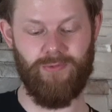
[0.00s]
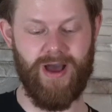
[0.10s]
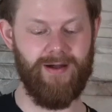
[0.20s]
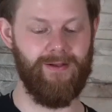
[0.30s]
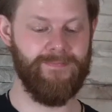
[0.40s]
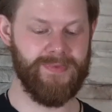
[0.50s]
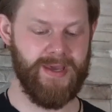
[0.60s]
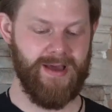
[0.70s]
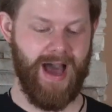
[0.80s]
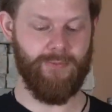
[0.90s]
well.
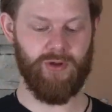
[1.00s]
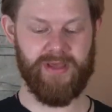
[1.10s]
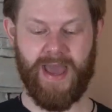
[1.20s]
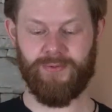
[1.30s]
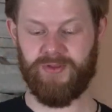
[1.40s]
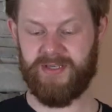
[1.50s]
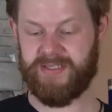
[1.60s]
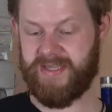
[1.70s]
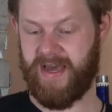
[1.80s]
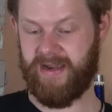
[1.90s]
I'm really happy with the
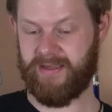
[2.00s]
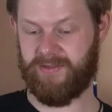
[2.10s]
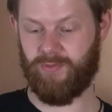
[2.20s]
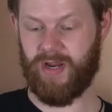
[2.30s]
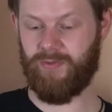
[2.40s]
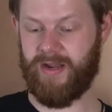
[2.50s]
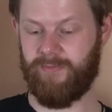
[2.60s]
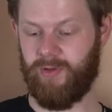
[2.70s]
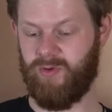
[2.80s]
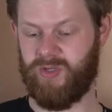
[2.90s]
aesthetic. The red, white,
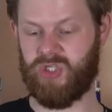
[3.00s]
and blue is